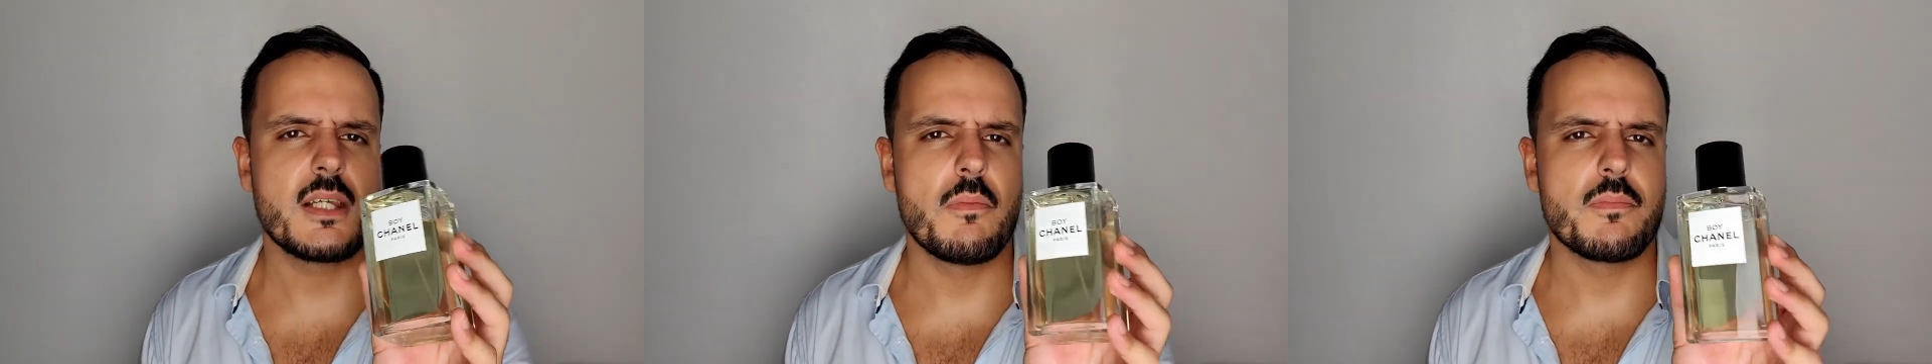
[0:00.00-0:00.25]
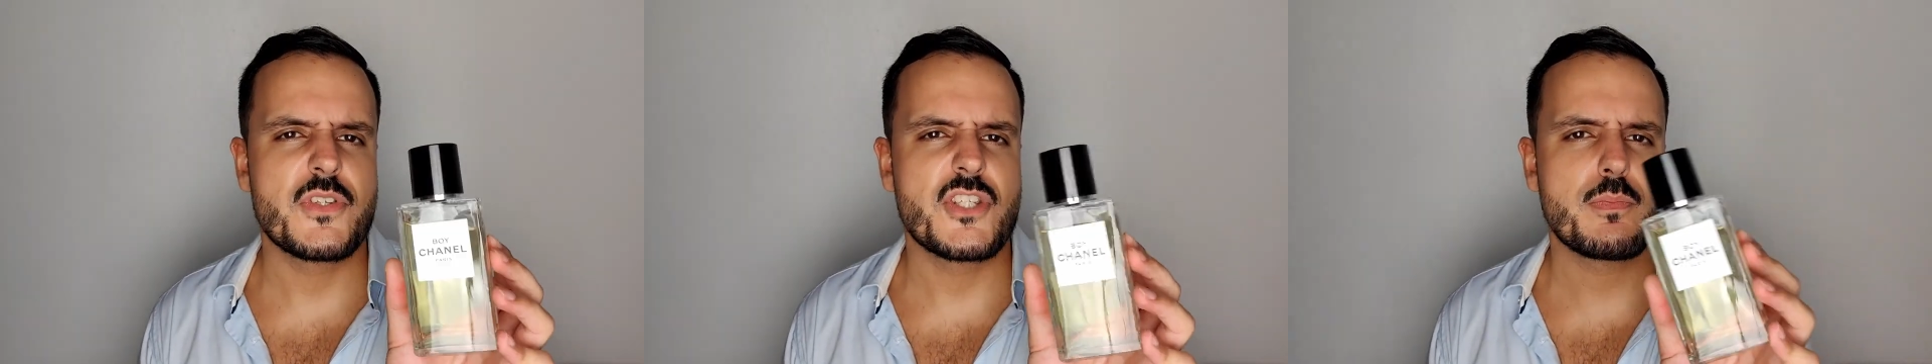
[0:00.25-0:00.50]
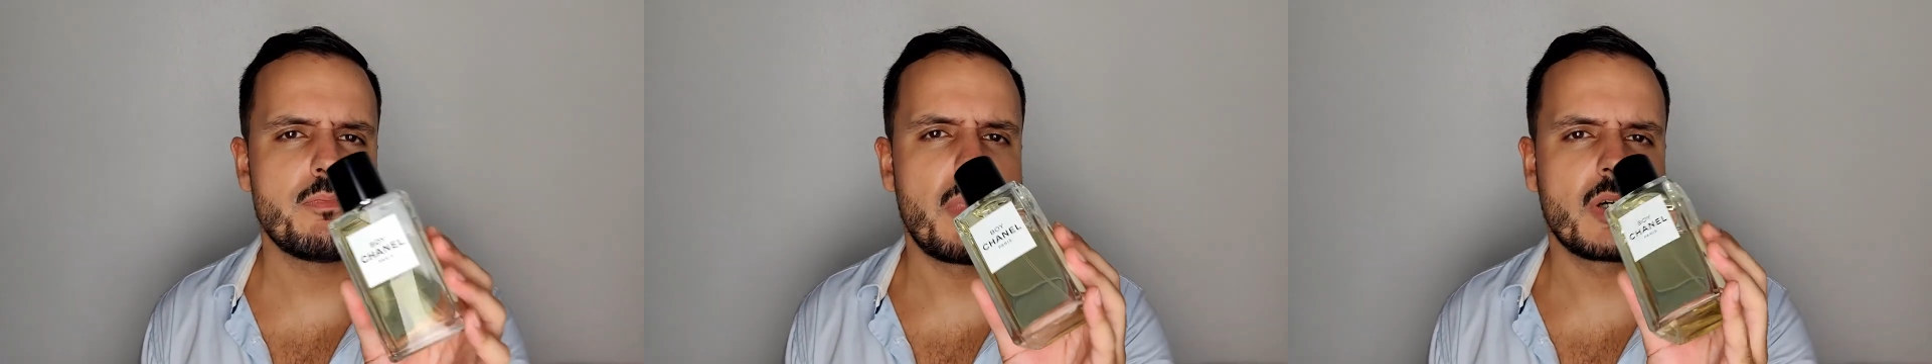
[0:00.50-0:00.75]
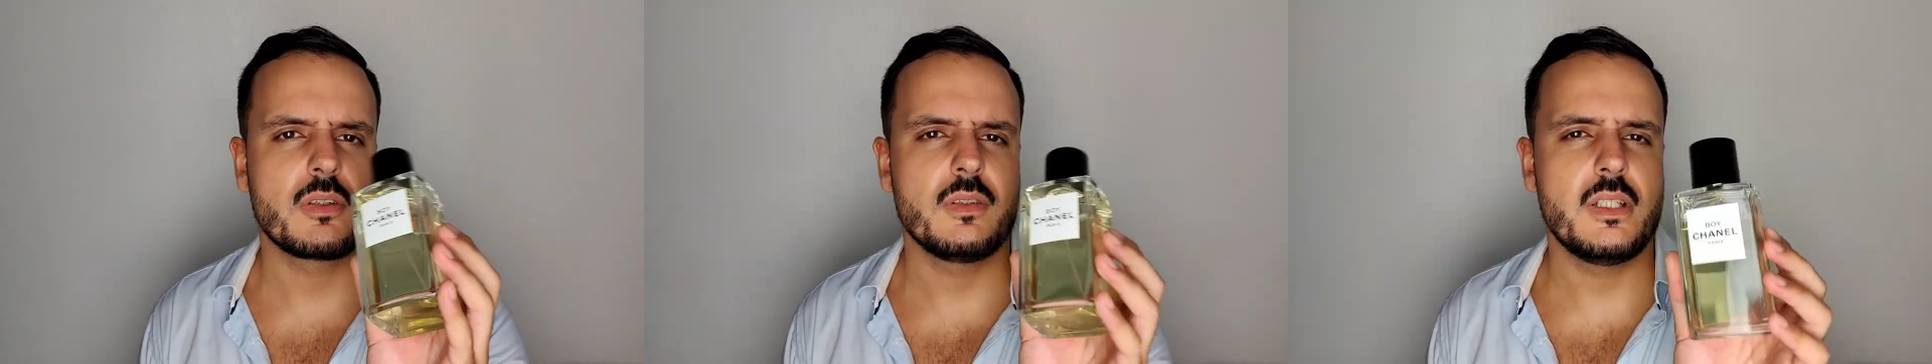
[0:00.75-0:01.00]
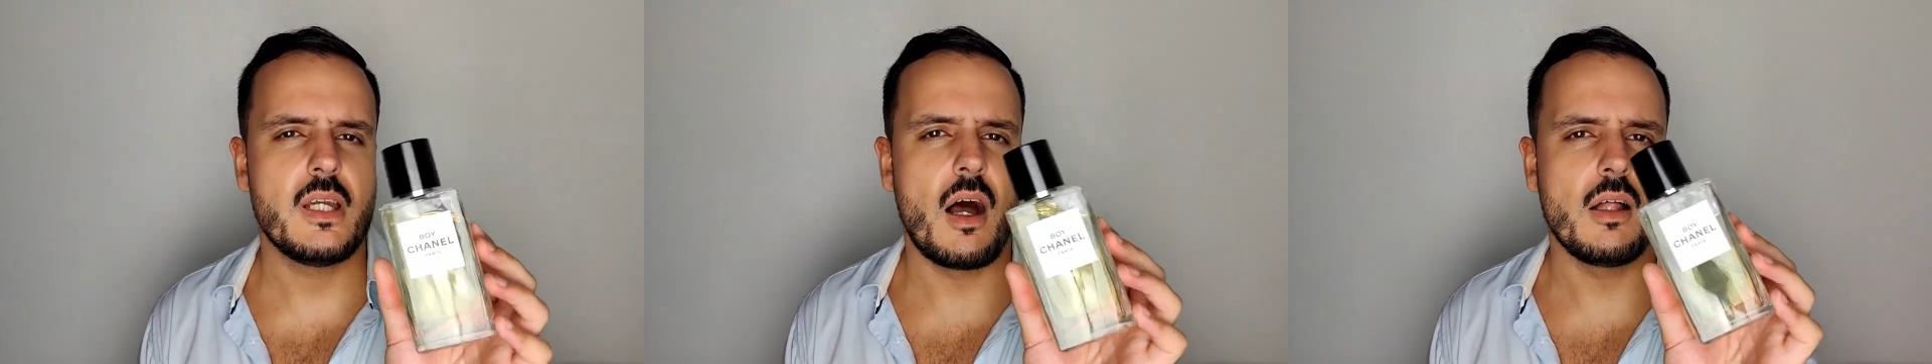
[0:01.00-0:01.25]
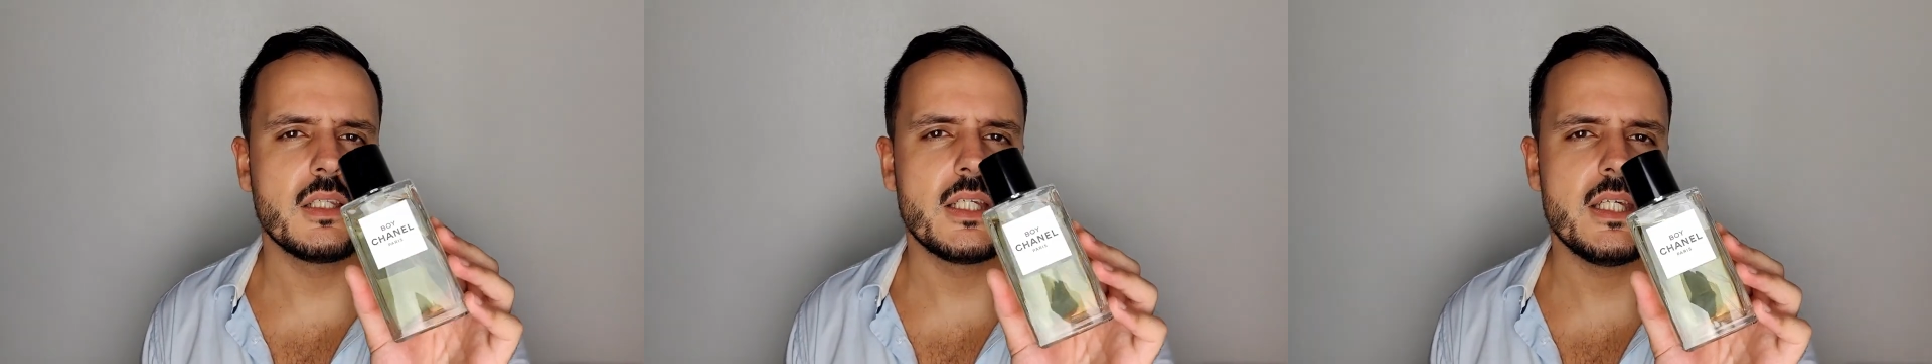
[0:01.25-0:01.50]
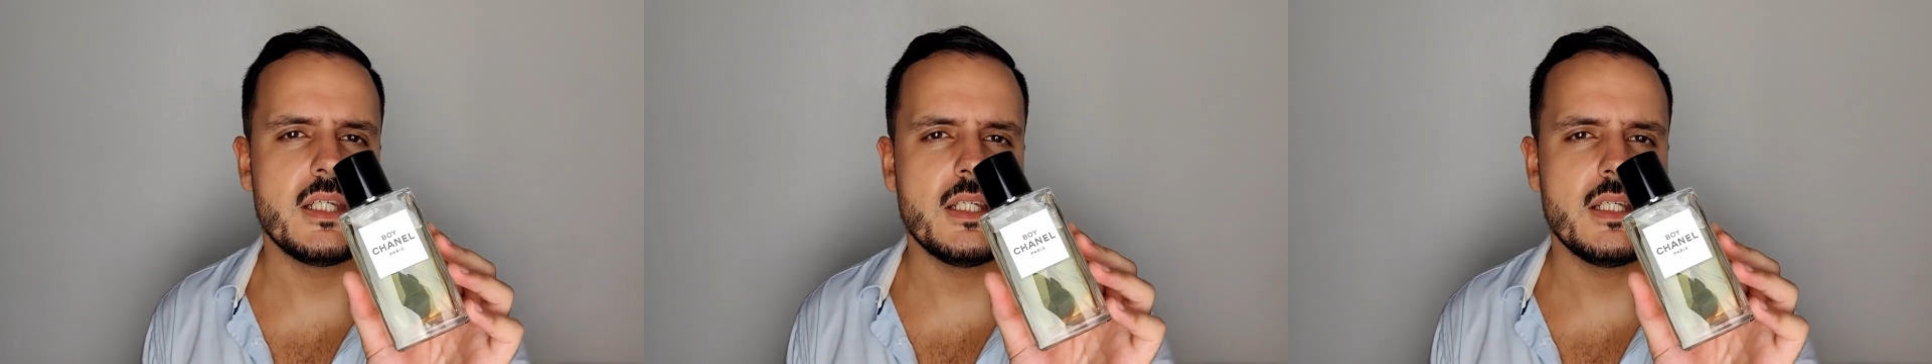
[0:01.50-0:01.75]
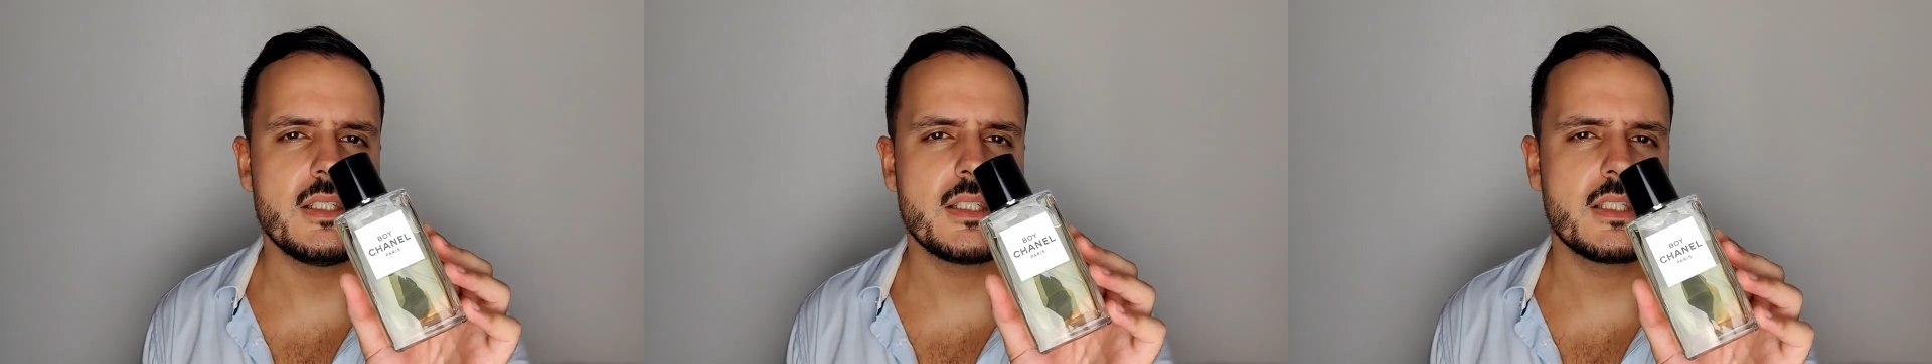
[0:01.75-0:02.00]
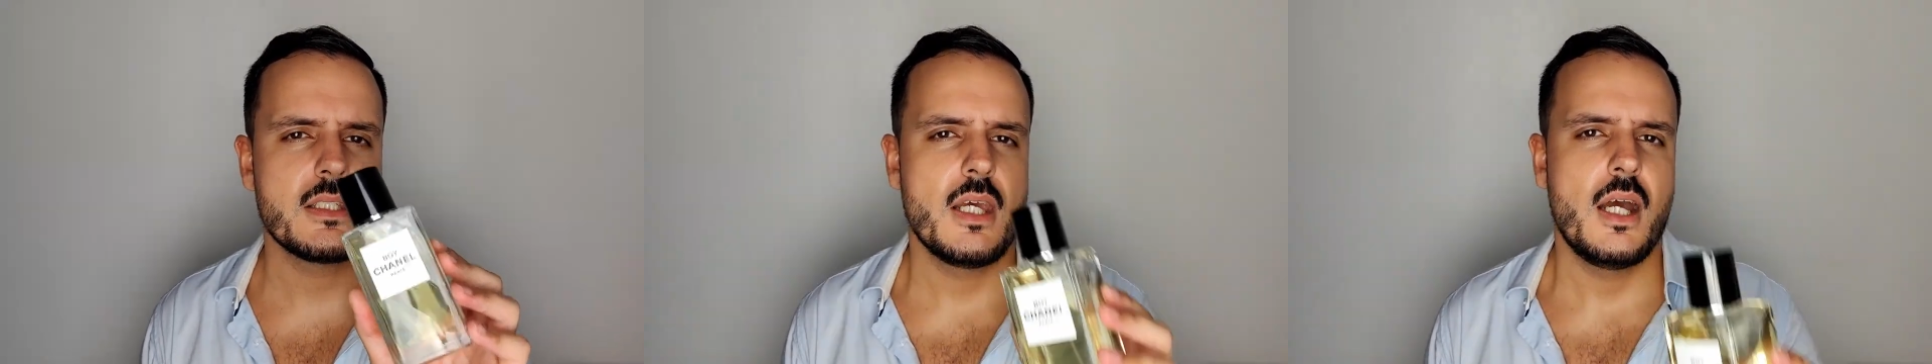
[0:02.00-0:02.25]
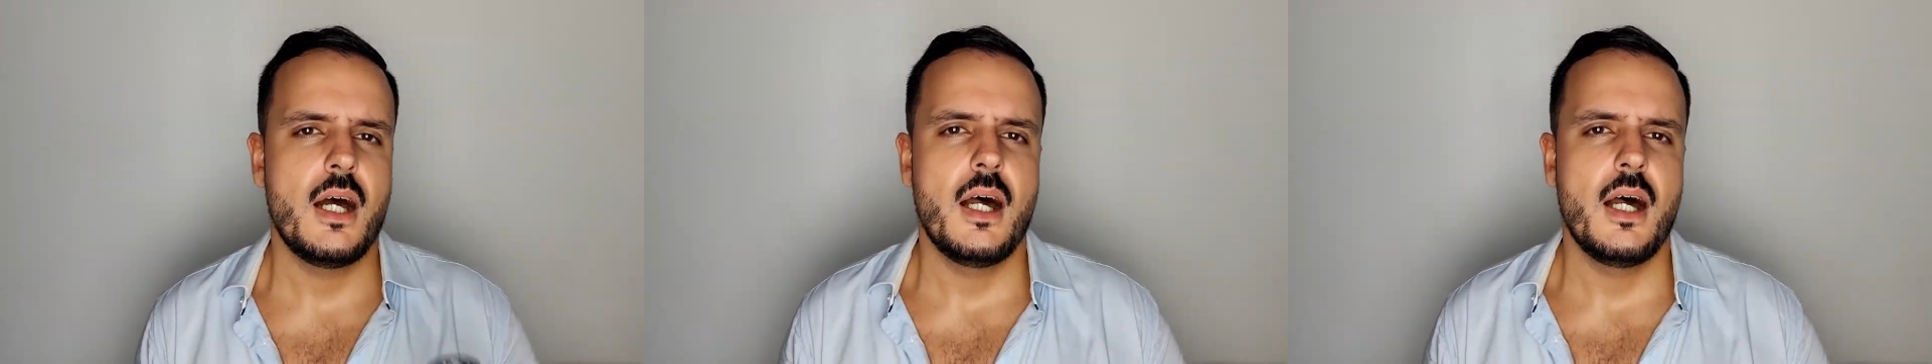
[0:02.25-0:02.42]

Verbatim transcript: some sparkly aldehydes,